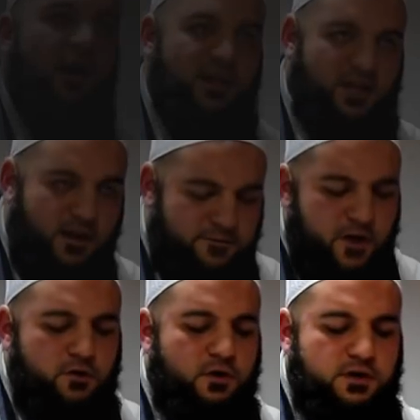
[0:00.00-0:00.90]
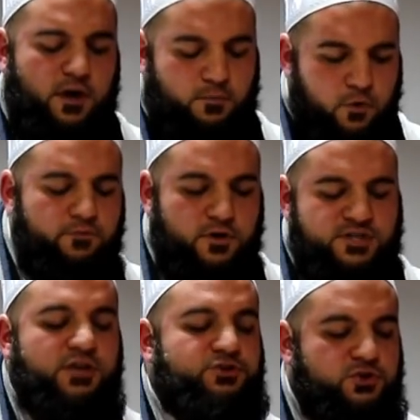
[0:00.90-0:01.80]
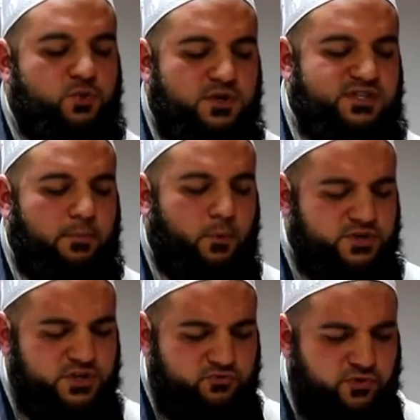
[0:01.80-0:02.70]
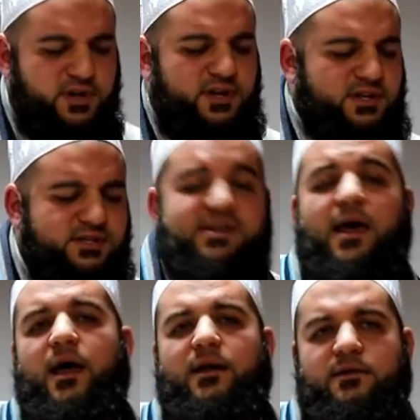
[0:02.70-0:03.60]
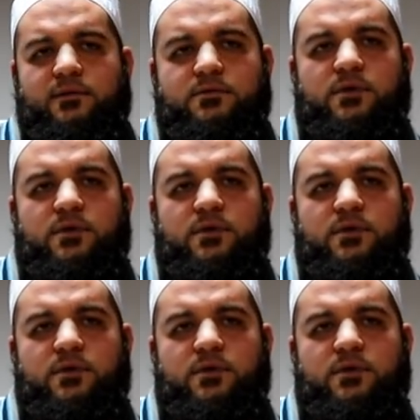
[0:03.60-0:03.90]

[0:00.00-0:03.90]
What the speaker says: I'll move your attention towards something which is really a sad,